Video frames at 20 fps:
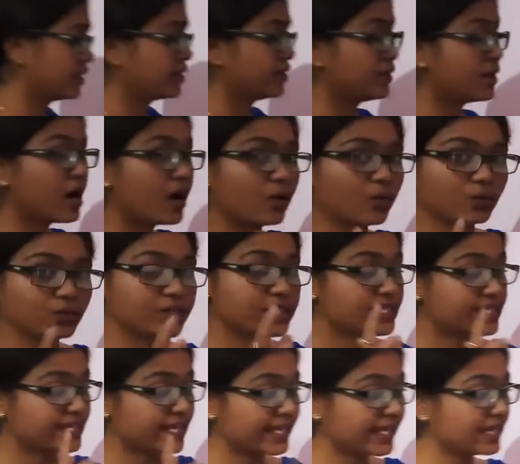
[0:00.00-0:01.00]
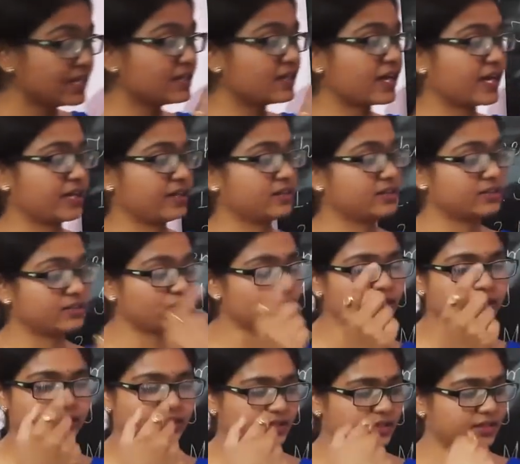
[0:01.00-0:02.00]
Now the second line,
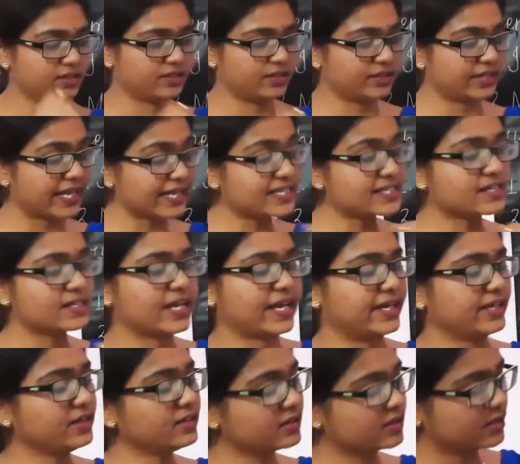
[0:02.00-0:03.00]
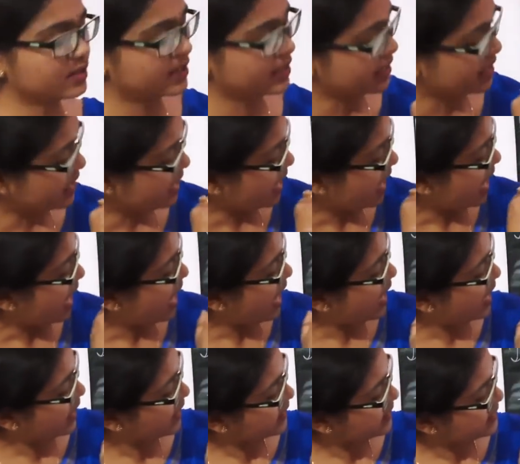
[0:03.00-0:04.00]
next line,
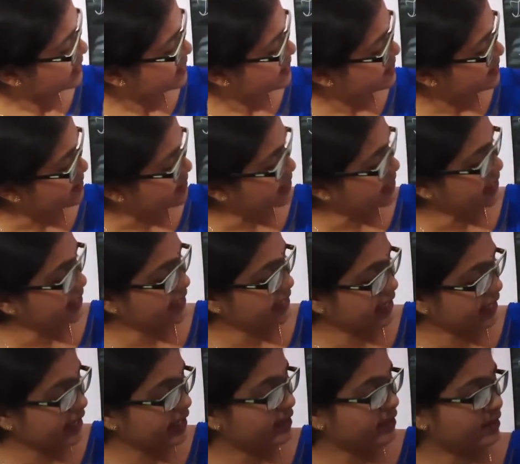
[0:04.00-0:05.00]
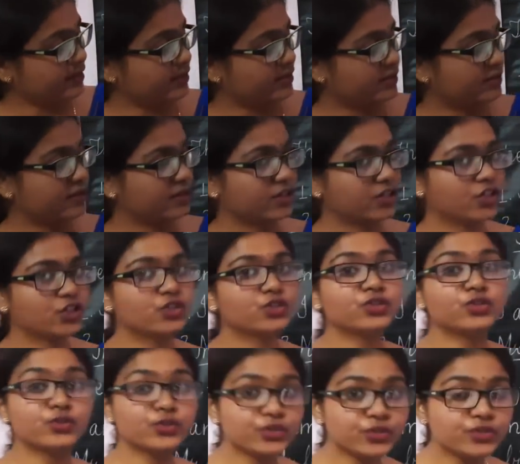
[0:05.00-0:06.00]
I study in. You
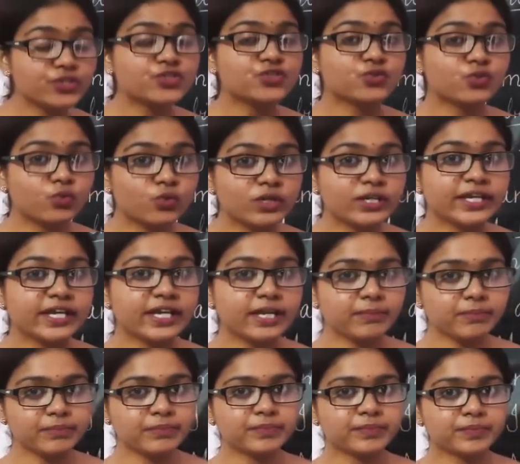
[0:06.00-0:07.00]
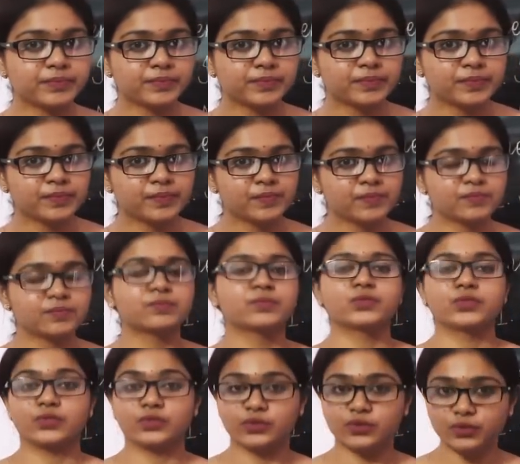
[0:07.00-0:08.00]
know your school name?
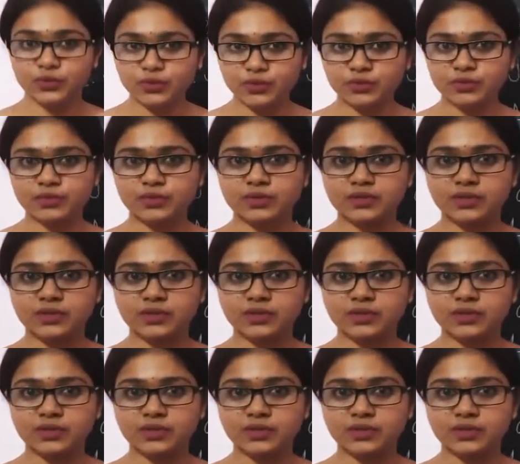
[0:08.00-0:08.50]
You know,